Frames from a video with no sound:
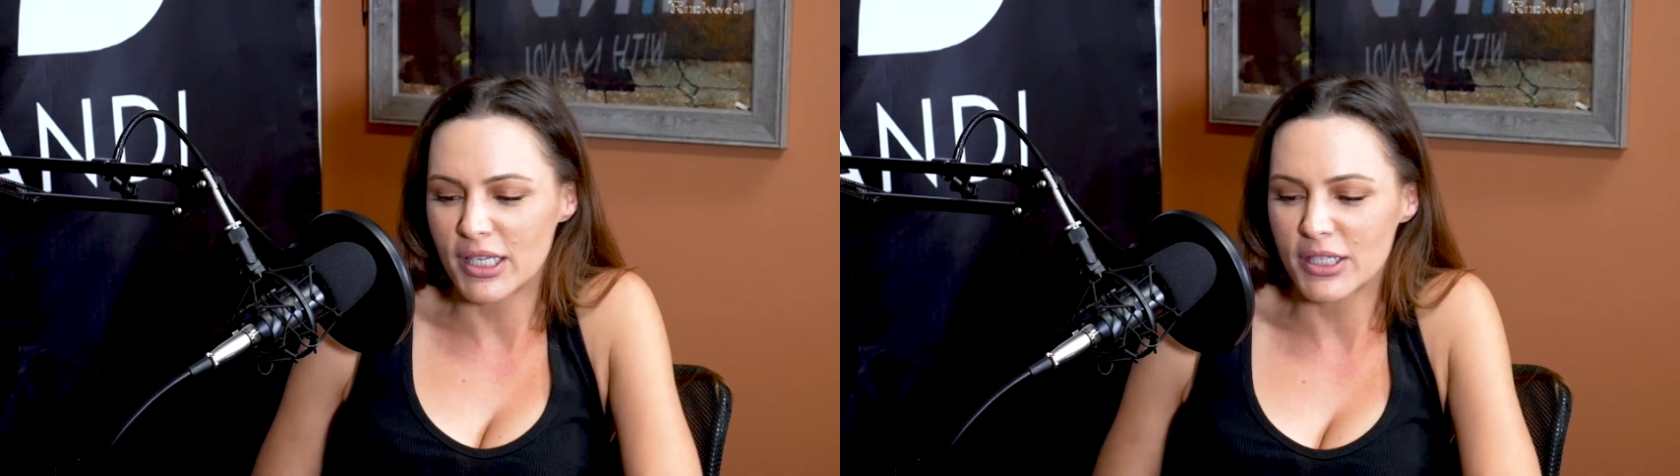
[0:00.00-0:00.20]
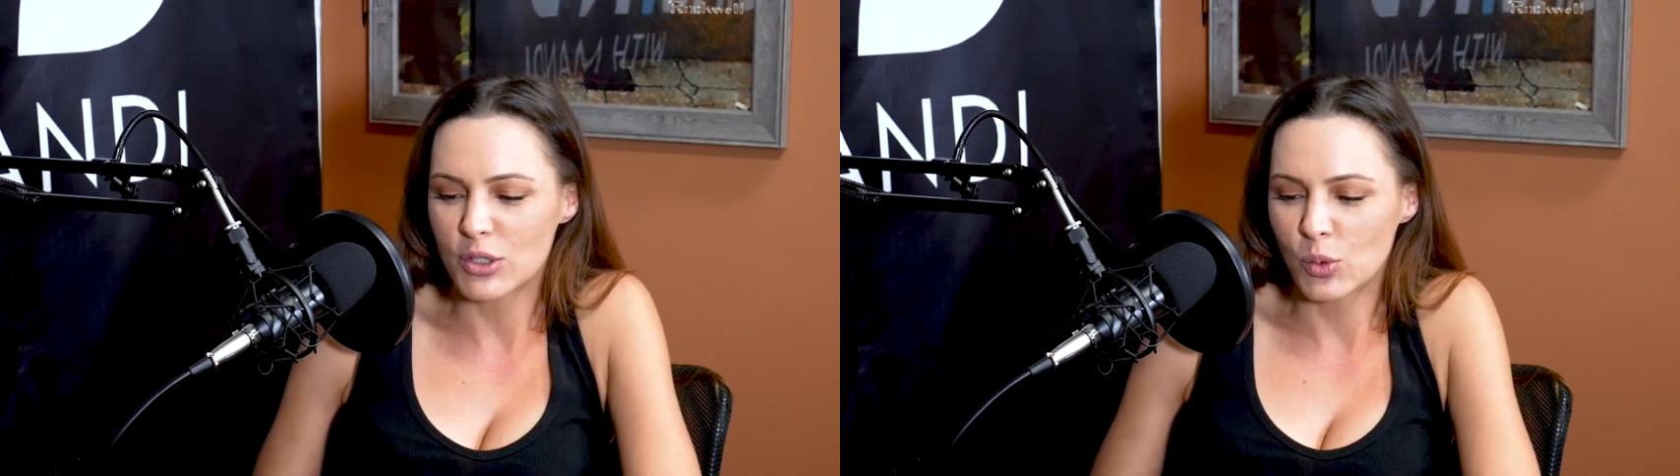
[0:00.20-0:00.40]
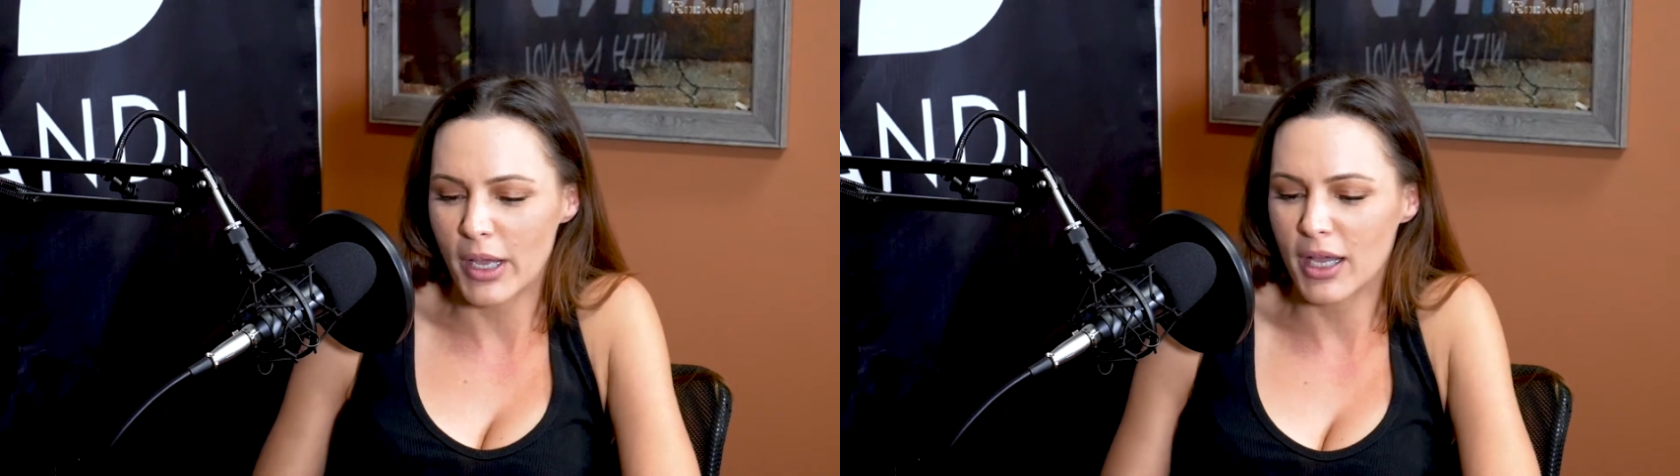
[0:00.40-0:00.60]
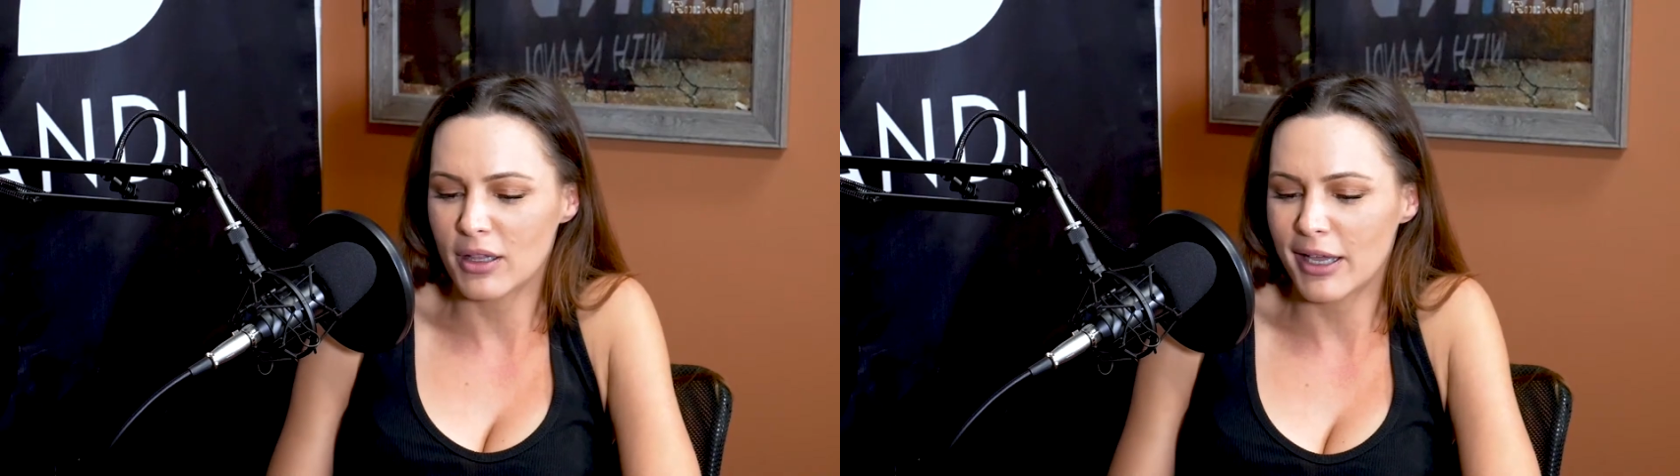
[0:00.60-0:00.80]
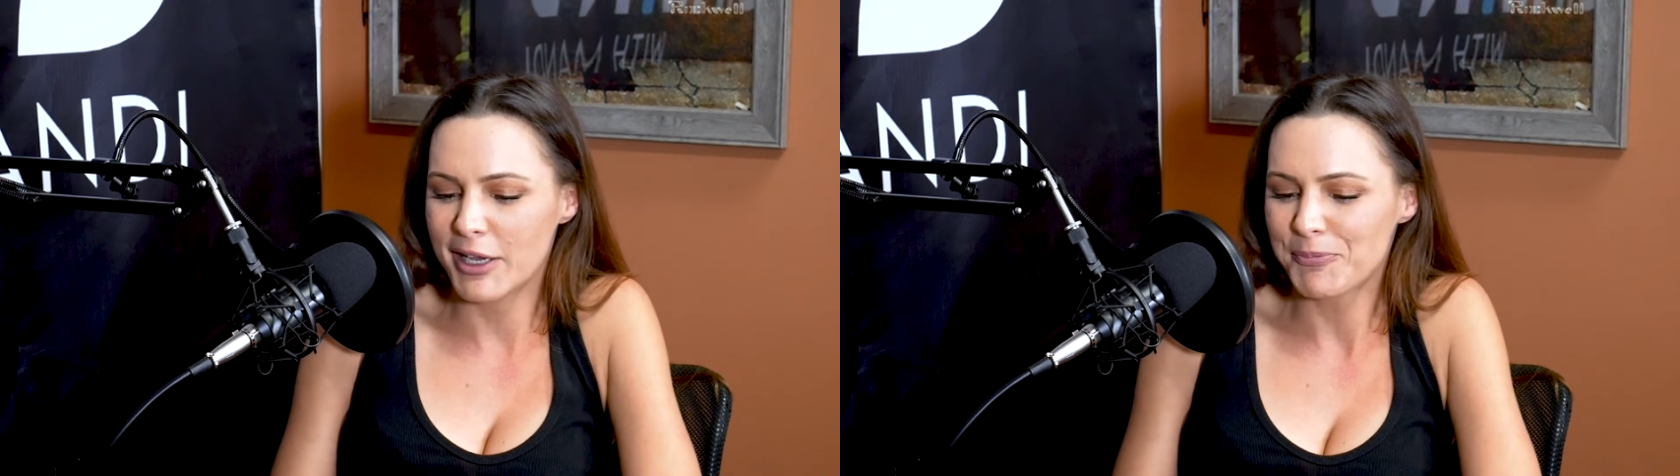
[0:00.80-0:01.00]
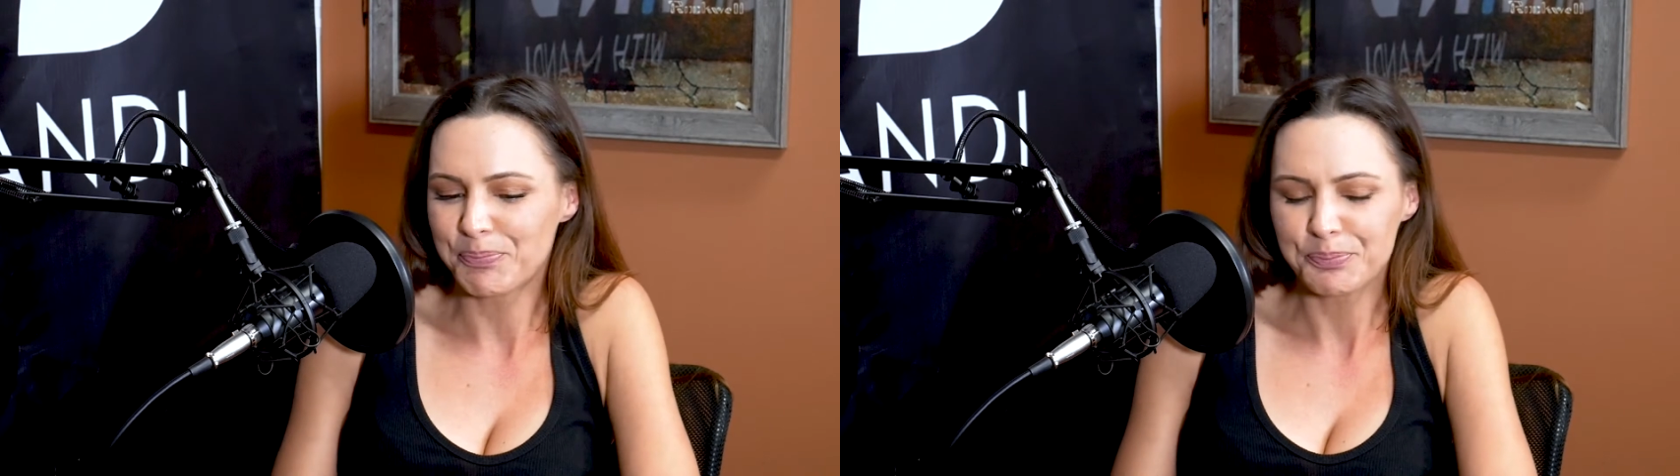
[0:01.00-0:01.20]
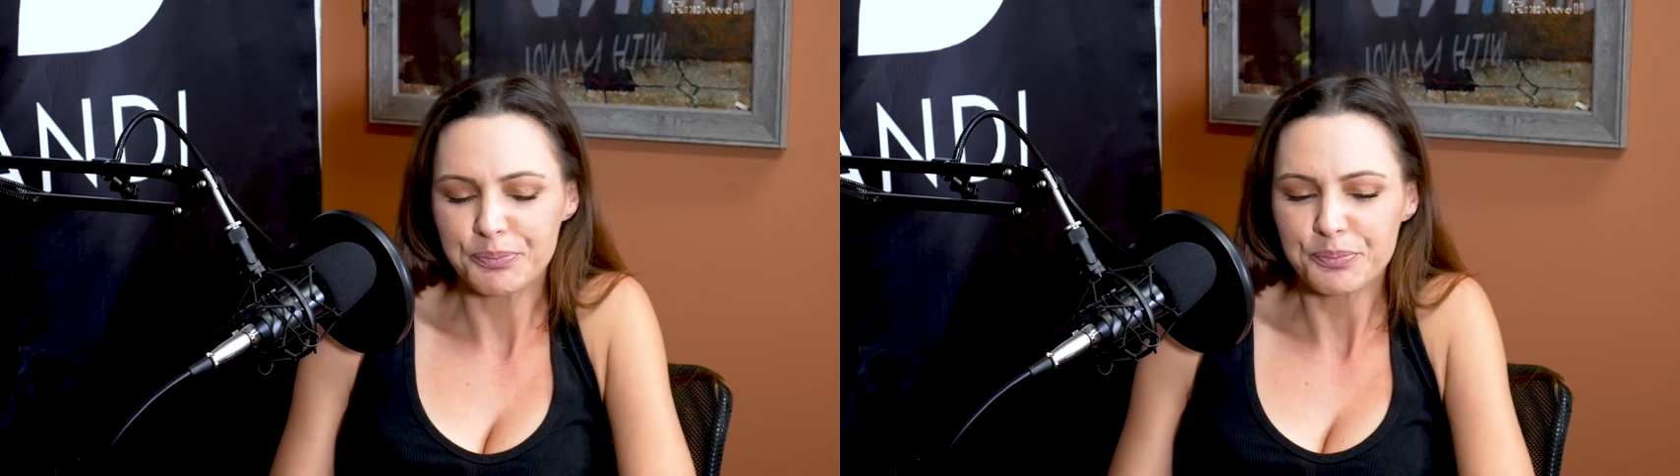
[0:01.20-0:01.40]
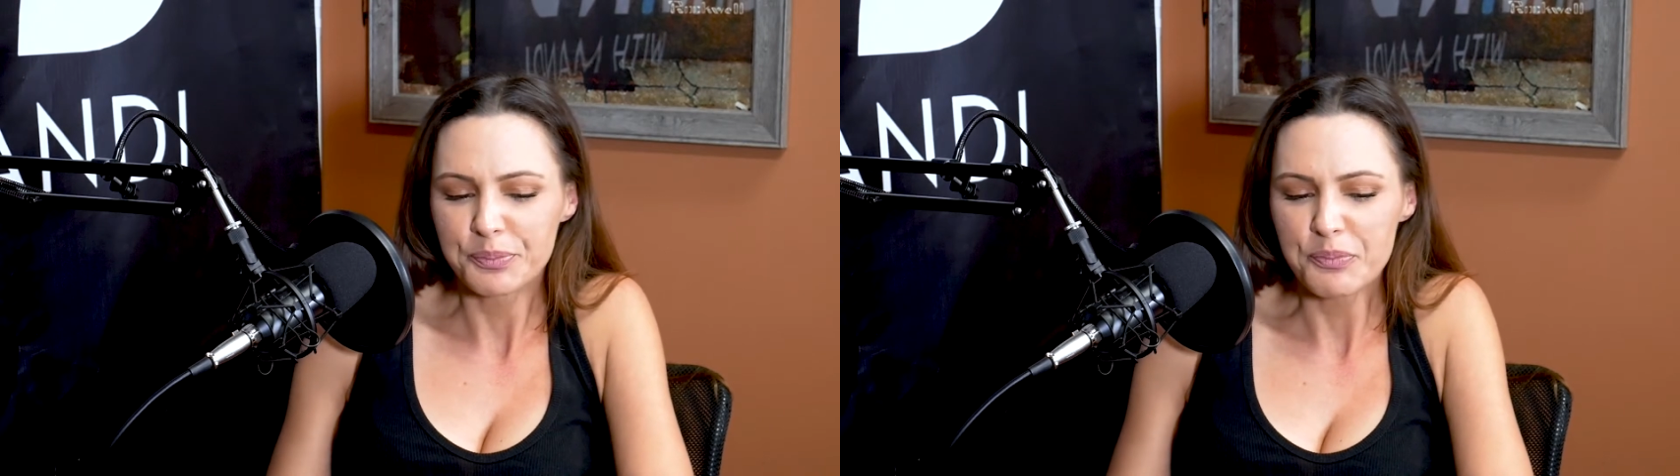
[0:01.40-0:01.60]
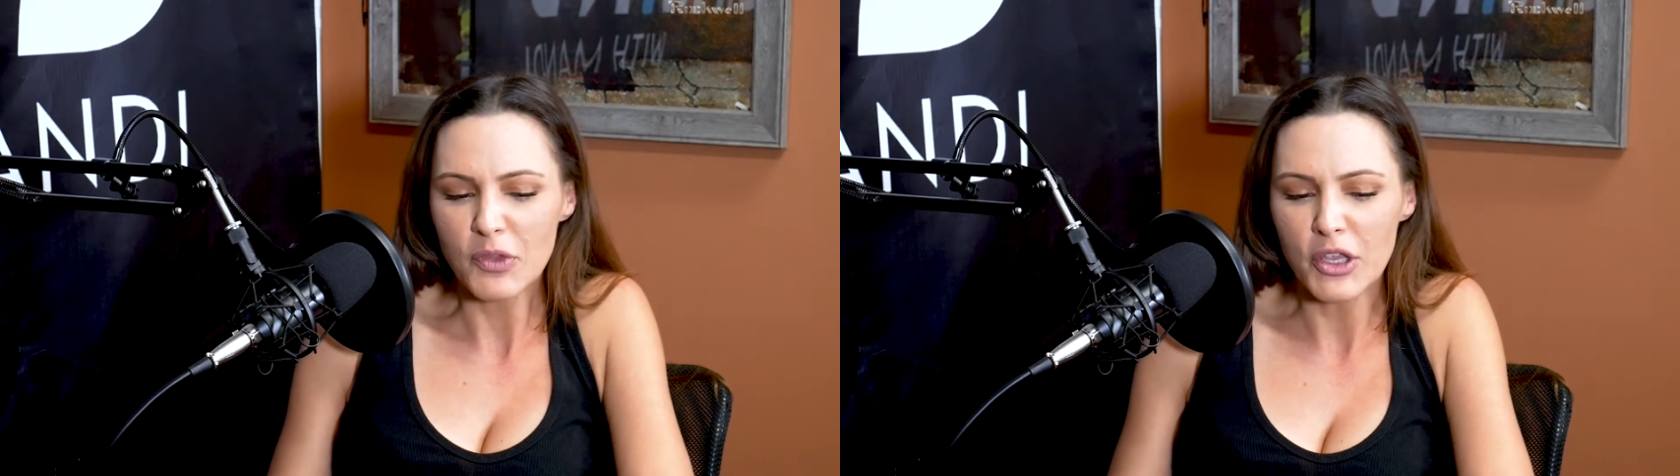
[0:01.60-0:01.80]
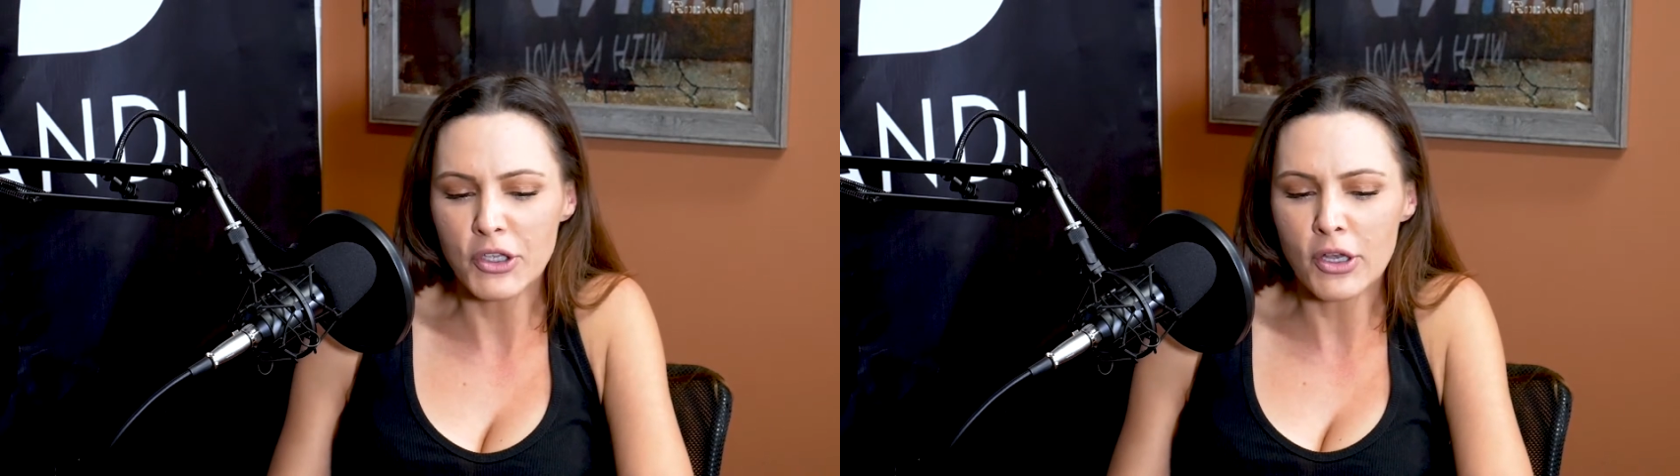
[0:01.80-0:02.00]
as well. Like,
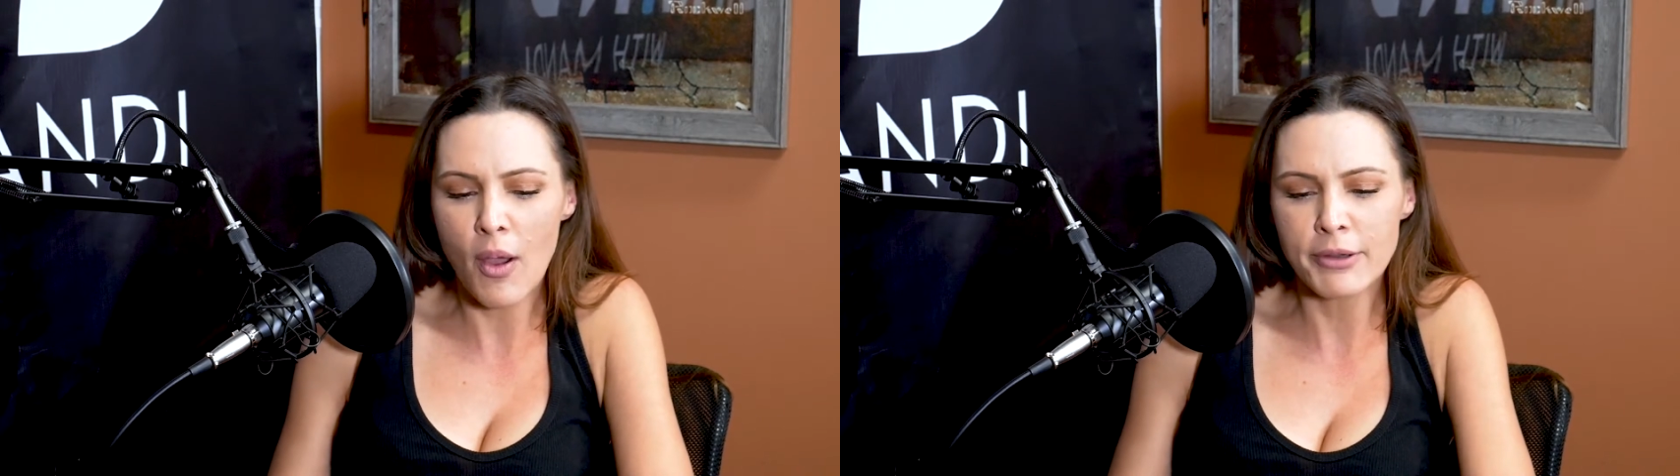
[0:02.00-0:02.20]
you know,